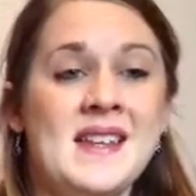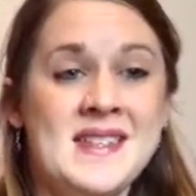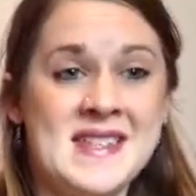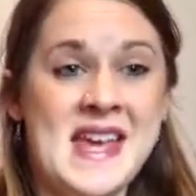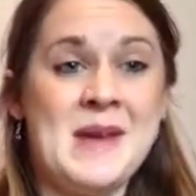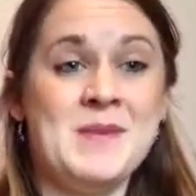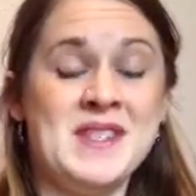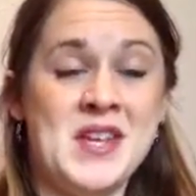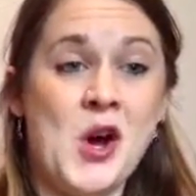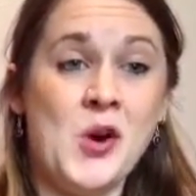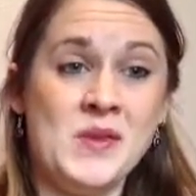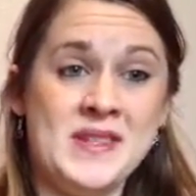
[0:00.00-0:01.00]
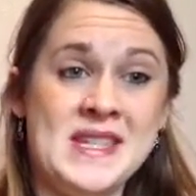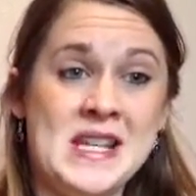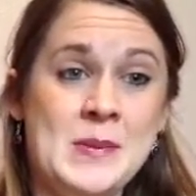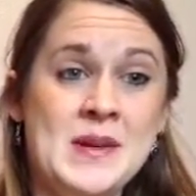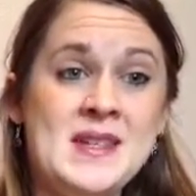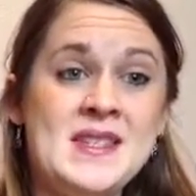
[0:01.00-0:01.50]
the same as the old
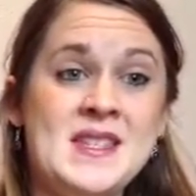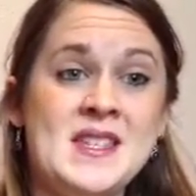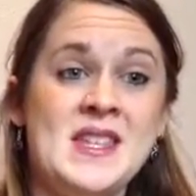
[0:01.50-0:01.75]
syllabus,